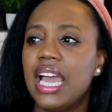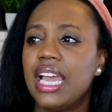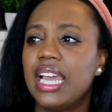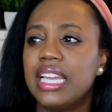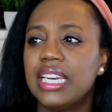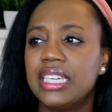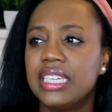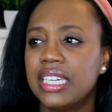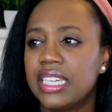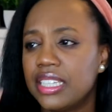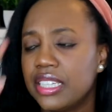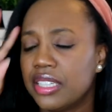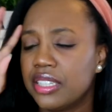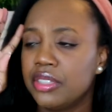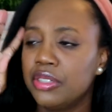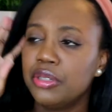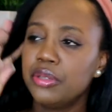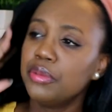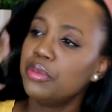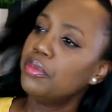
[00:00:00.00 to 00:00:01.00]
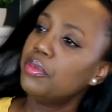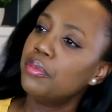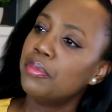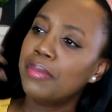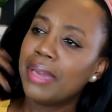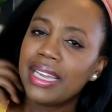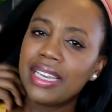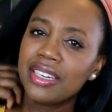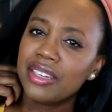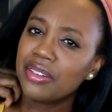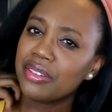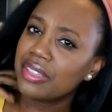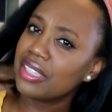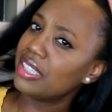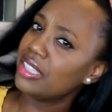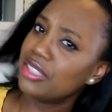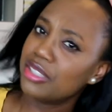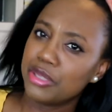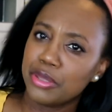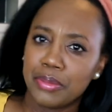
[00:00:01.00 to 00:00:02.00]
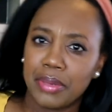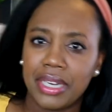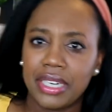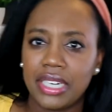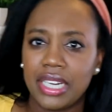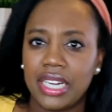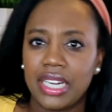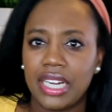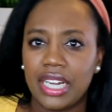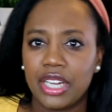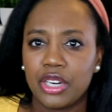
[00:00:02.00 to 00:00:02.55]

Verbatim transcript: and you may know this, you may not,